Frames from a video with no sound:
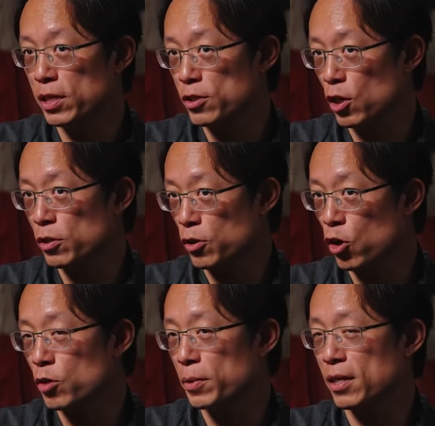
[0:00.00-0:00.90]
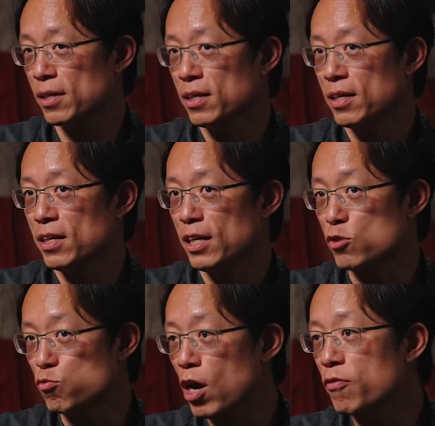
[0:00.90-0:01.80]
billion economy is
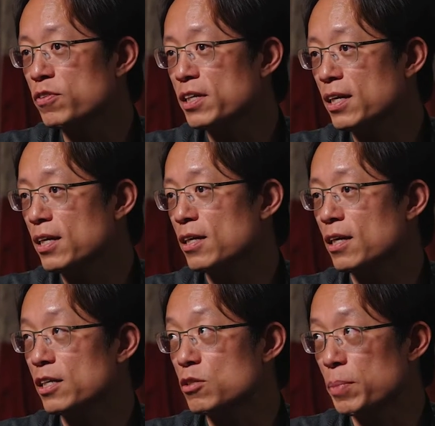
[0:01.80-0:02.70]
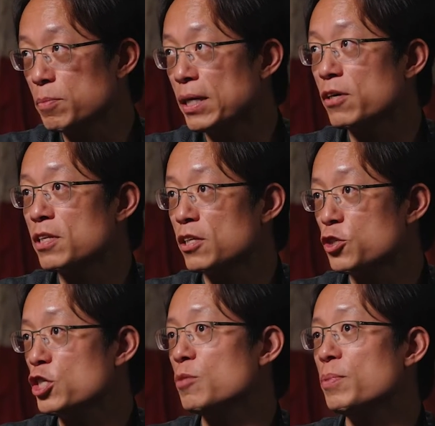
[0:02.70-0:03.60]
roughly, it's a bit bigger than the
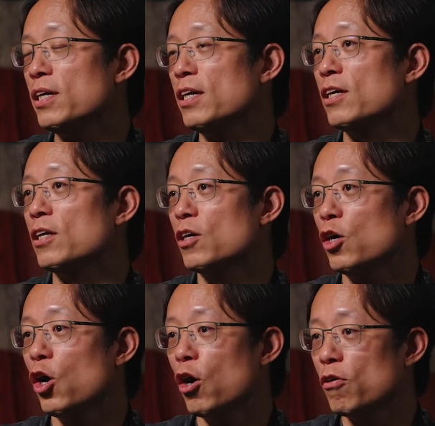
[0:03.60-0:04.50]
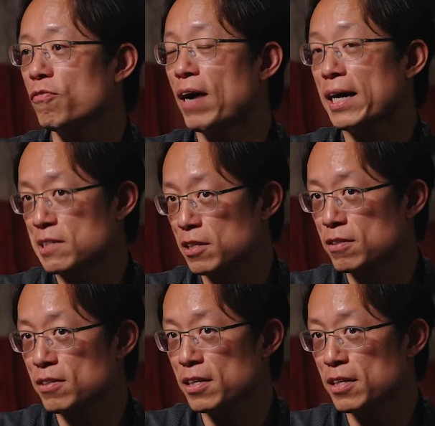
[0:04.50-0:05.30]
GDP of Iceland